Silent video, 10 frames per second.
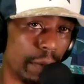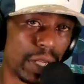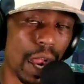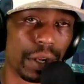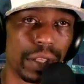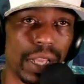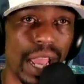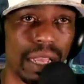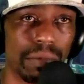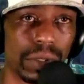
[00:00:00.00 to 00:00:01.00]
tired of the
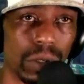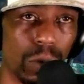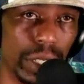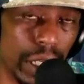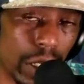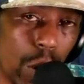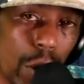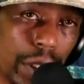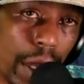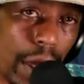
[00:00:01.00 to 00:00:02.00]
games. We need to go
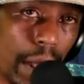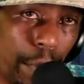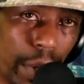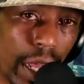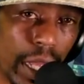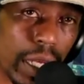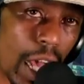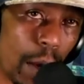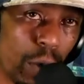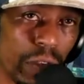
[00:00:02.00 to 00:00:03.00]
in there and play
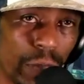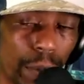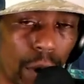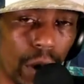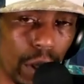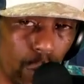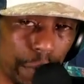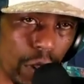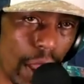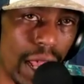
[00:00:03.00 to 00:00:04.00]
Cowboys football and whoop
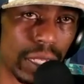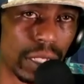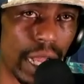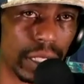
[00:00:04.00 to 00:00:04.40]
their ass. Like,